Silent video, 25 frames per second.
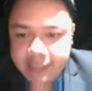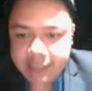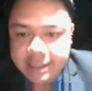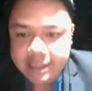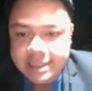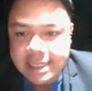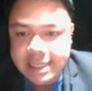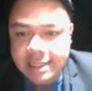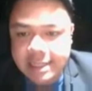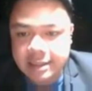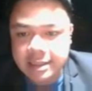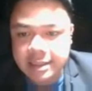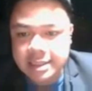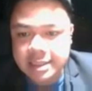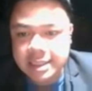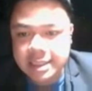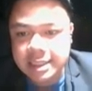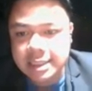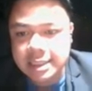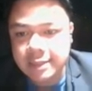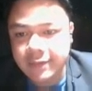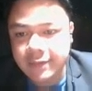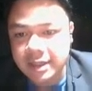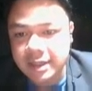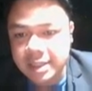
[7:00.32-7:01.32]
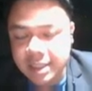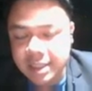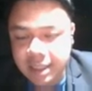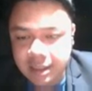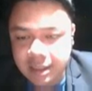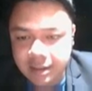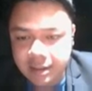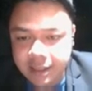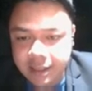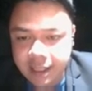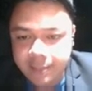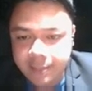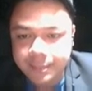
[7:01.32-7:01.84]
and the technology is
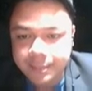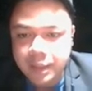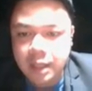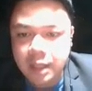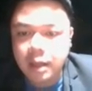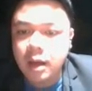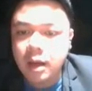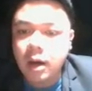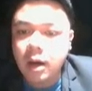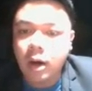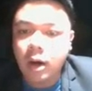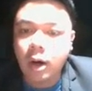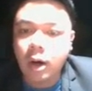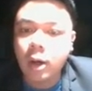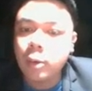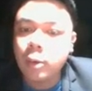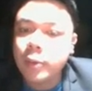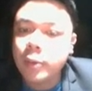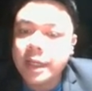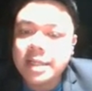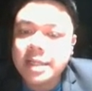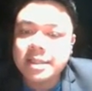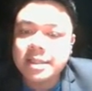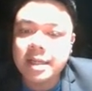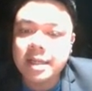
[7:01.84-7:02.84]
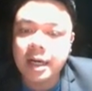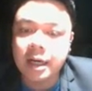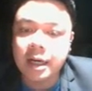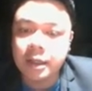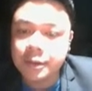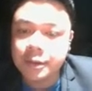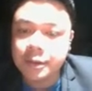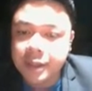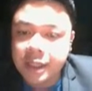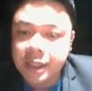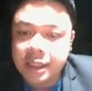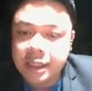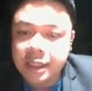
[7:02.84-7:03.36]
functioning. Okay, always
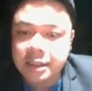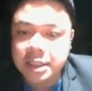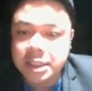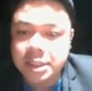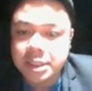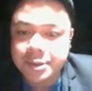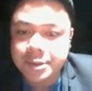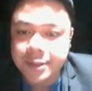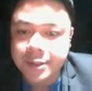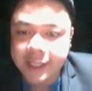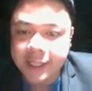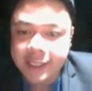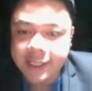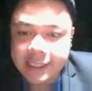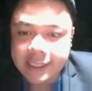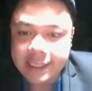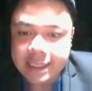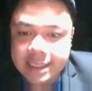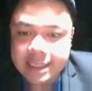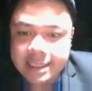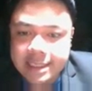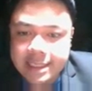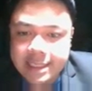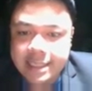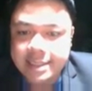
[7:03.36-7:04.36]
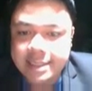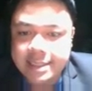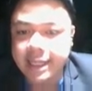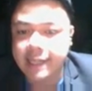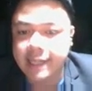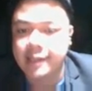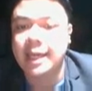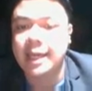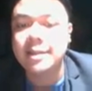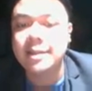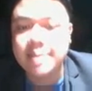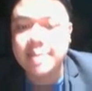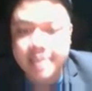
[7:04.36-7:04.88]
greet the trainees as they
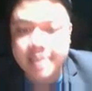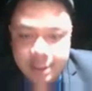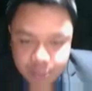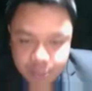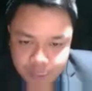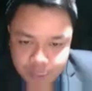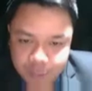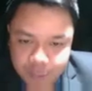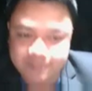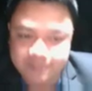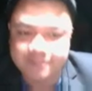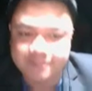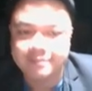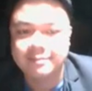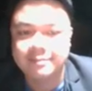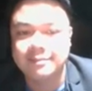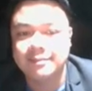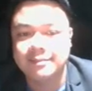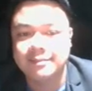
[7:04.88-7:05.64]
enter the room.